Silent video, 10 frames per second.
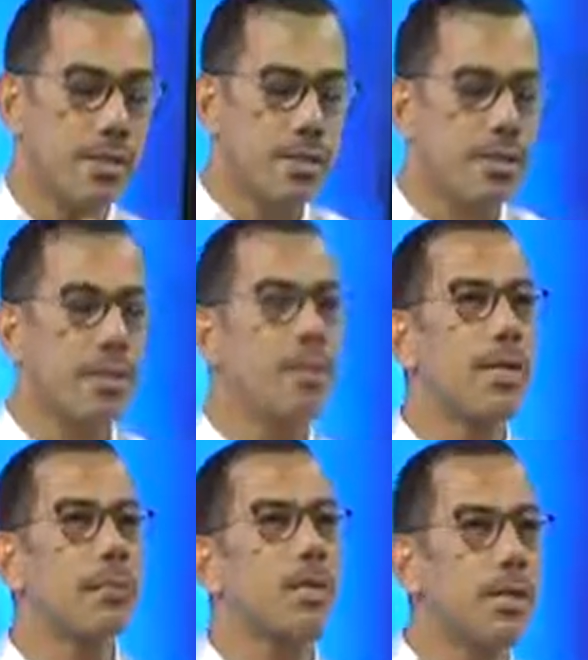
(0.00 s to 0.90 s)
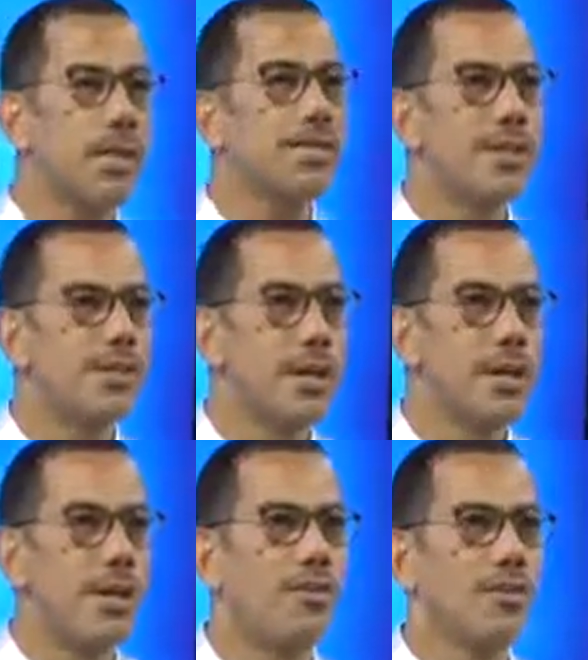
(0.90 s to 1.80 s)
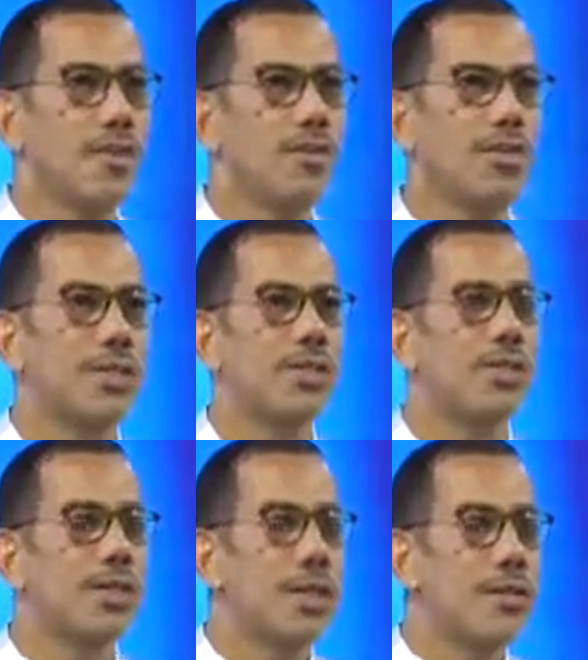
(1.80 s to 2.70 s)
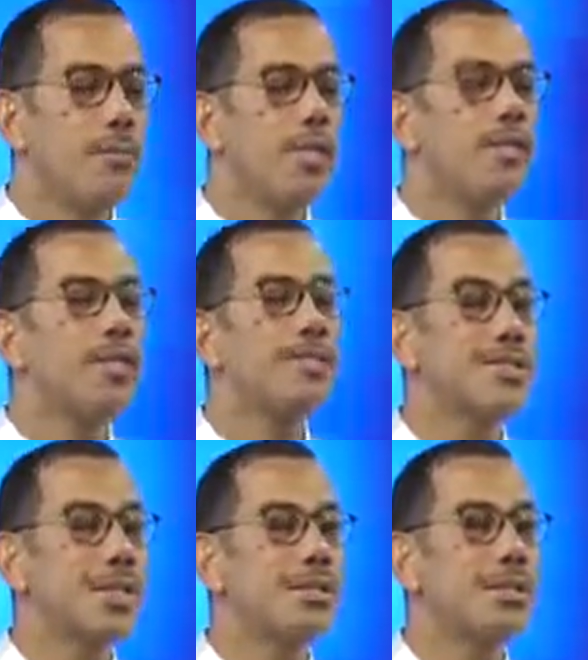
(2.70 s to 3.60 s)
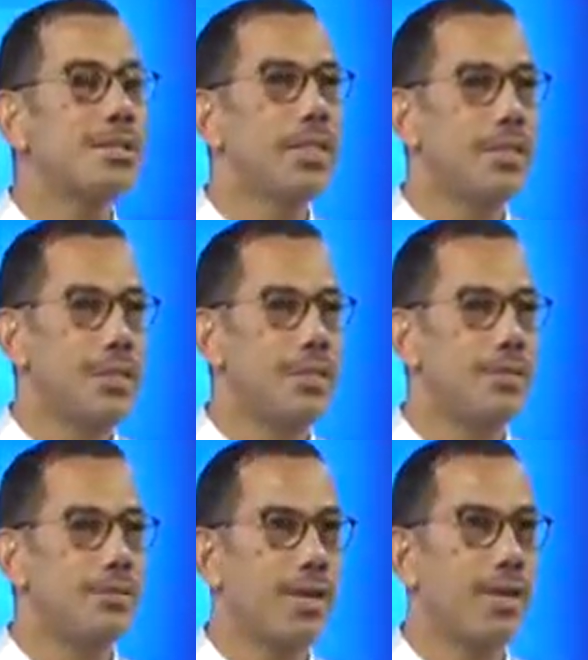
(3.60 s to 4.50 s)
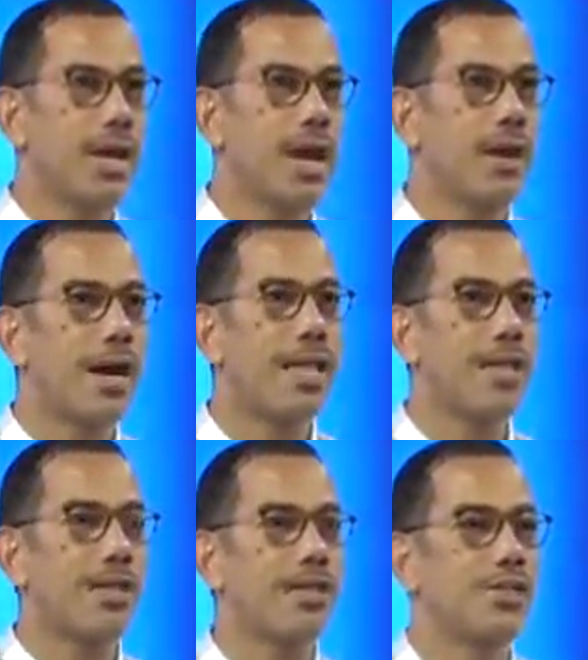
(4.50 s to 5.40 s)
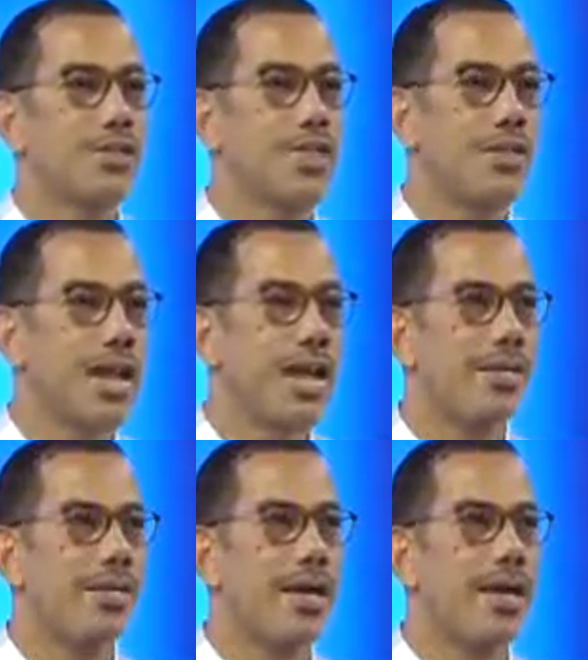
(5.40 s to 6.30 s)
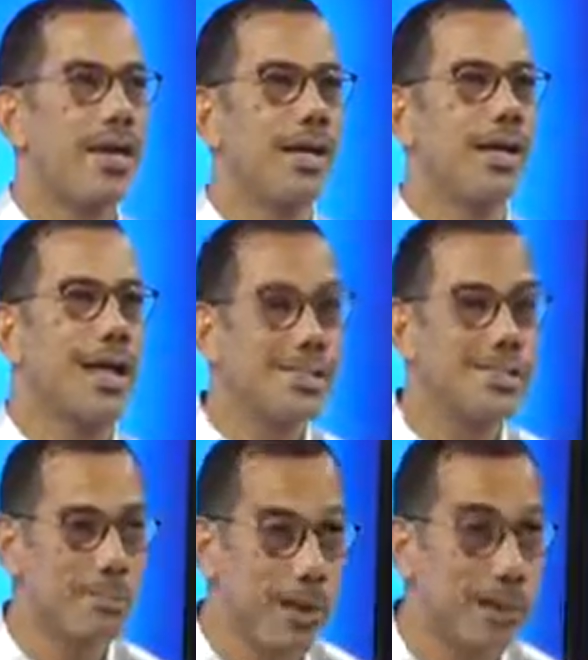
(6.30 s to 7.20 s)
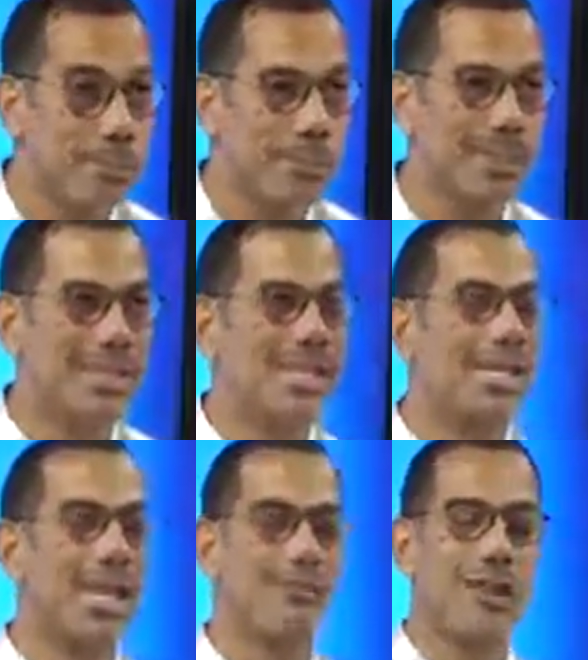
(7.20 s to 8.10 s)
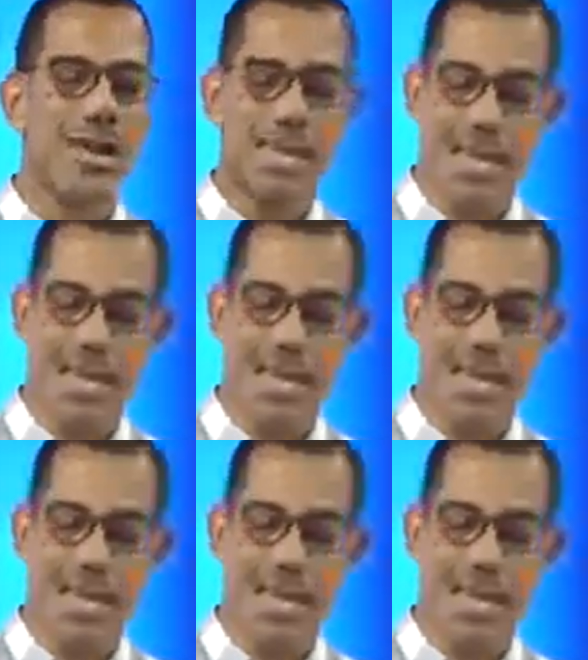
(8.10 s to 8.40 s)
There are a lot of people who are listening to our conversation and may not necessarily believe in our ideology that yes is a possibility in life, right?